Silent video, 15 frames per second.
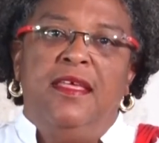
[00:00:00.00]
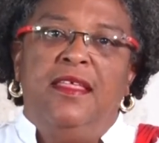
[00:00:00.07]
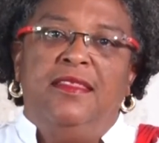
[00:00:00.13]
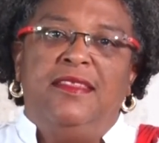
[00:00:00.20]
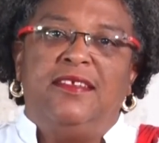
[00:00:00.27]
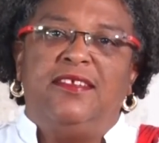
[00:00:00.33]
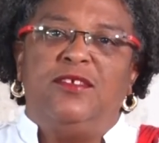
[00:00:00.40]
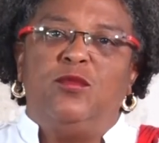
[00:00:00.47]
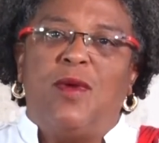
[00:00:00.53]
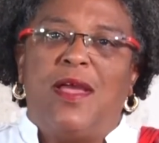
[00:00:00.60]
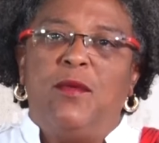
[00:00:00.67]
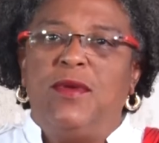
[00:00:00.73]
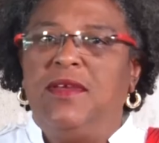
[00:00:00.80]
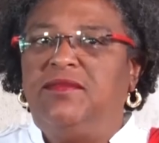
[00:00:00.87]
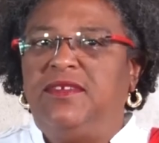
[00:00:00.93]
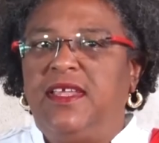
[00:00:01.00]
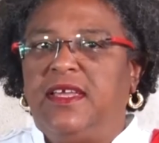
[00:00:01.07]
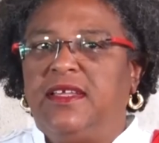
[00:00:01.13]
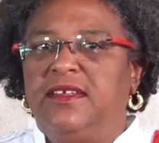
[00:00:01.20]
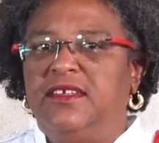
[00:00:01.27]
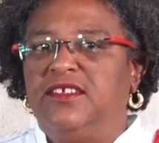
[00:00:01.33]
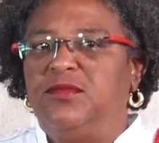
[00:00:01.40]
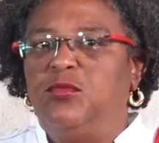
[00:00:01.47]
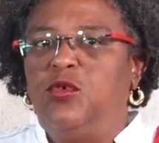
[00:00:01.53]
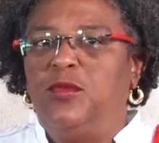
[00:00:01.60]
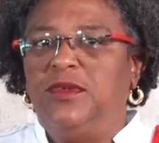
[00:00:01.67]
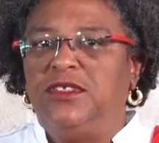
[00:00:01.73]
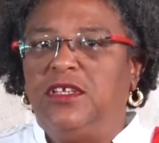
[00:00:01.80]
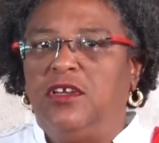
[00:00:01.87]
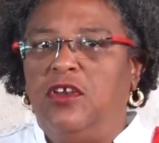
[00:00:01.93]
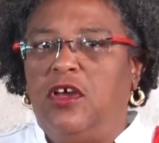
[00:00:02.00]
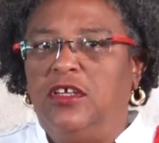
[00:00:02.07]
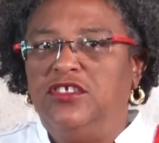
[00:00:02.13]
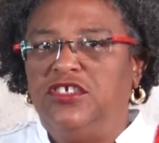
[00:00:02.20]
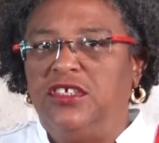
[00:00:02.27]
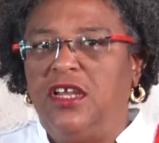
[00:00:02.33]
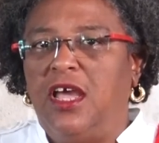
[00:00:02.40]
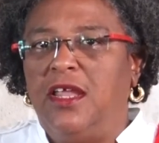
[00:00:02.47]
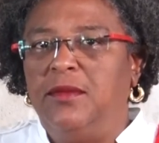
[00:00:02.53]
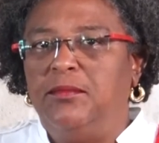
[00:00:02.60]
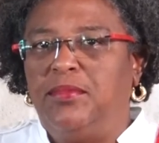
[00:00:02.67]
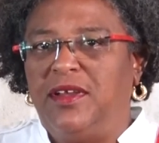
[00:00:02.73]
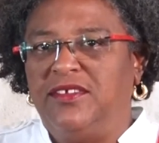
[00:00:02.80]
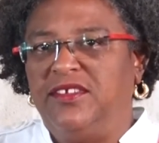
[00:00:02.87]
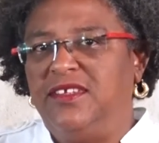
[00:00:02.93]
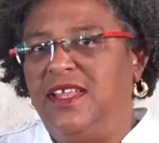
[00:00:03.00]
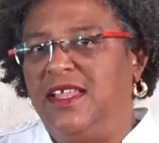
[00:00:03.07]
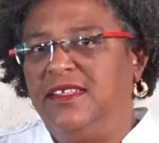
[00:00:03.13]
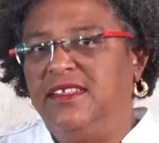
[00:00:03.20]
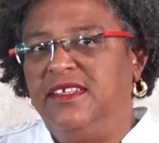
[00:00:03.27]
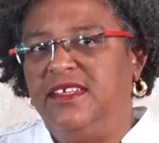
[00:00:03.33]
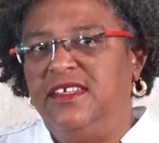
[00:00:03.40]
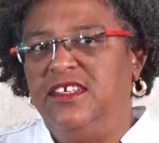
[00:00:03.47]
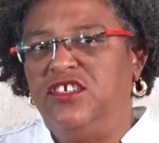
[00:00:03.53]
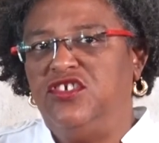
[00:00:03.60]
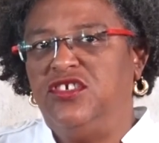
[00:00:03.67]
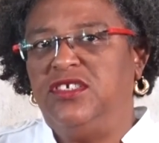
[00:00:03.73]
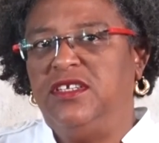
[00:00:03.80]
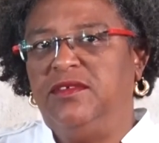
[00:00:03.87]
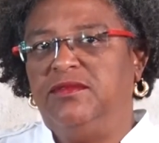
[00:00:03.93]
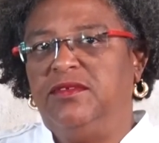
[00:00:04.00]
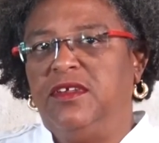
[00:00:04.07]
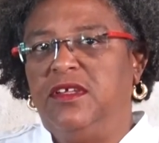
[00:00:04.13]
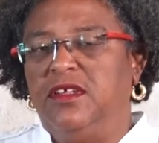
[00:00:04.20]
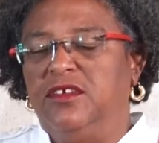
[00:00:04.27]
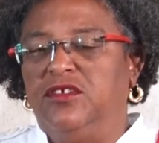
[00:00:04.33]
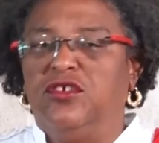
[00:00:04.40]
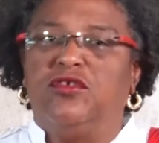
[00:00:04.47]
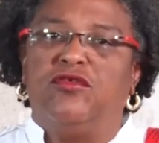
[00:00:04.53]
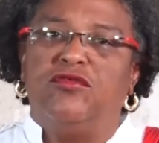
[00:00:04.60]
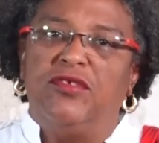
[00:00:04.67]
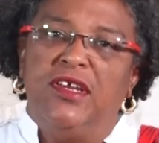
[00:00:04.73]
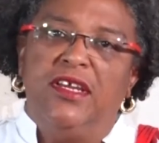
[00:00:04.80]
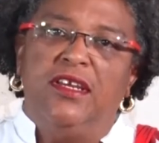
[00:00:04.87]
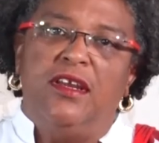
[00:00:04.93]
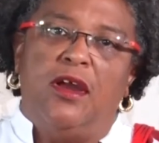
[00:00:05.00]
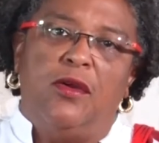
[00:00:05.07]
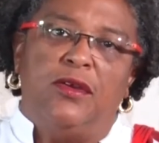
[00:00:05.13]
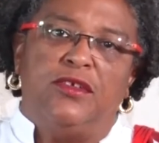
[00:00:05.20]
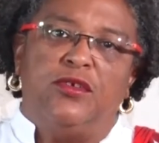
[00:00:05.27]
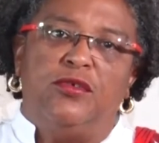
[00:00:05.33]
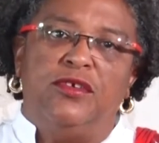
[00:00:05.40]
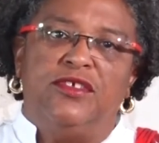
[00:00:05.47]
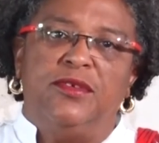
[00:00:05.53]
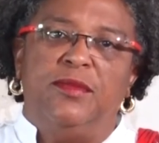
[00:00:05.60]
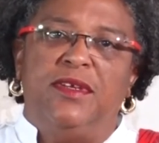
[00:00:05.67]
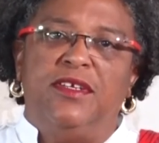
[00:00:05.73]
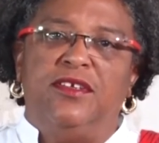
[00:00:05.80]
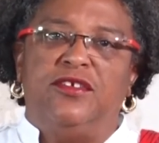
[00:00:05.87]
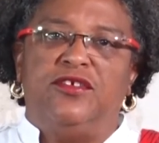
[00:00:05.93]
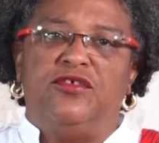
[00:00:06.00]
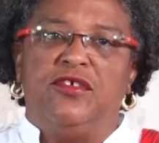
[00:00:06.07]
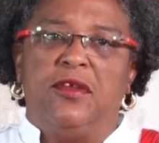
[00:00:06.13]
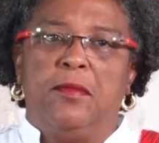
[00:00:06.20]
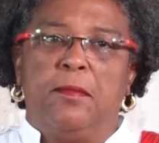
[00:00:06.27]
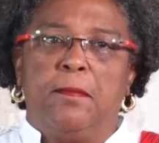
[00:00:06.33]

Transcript: This is why we have taken this moment to launch an unprecedented initiative to green our tourism industry.